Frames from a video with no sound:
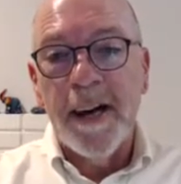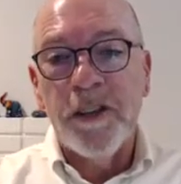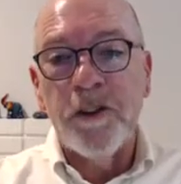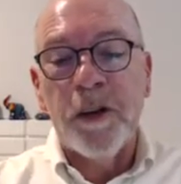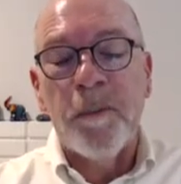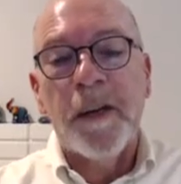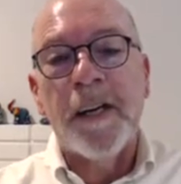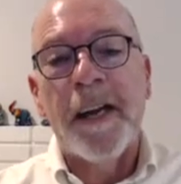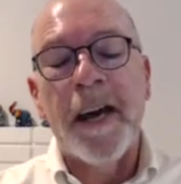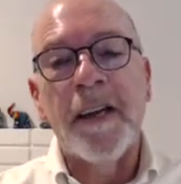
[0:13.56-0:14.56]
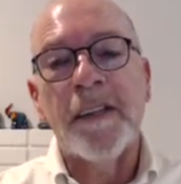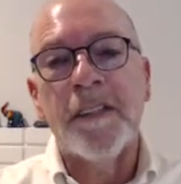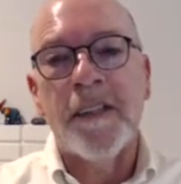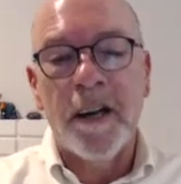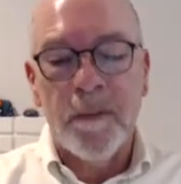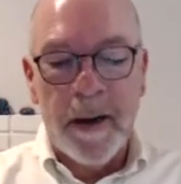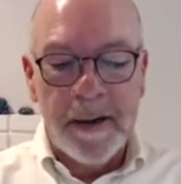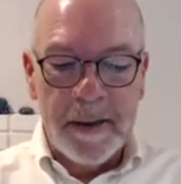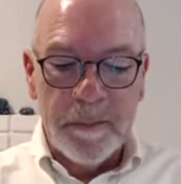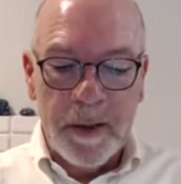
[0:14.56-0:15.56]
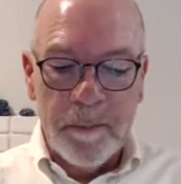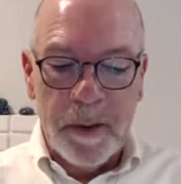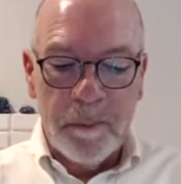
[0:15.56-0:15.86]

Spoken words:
joining me today to talk about his upcoming